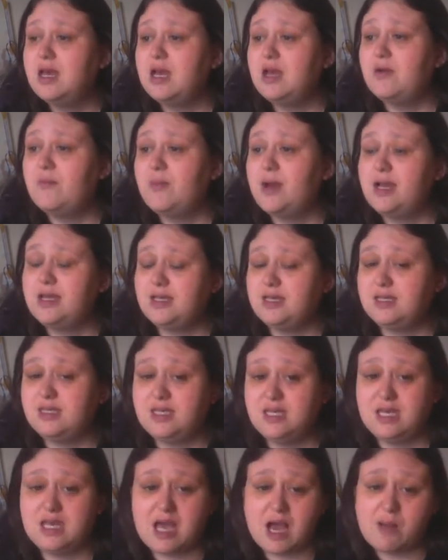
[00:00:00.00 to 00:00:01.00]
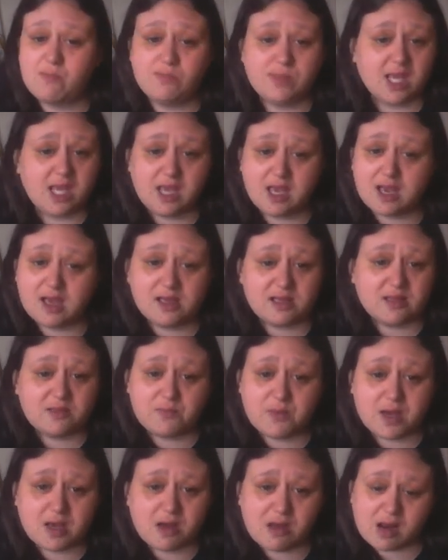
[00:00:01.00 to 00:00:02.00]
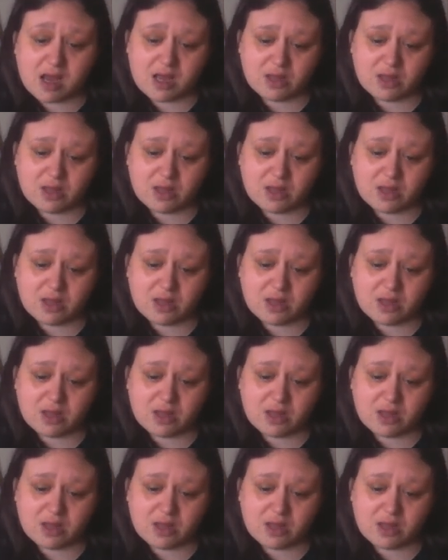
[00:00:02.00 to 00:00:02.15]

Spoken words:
As I say, I'm the expert.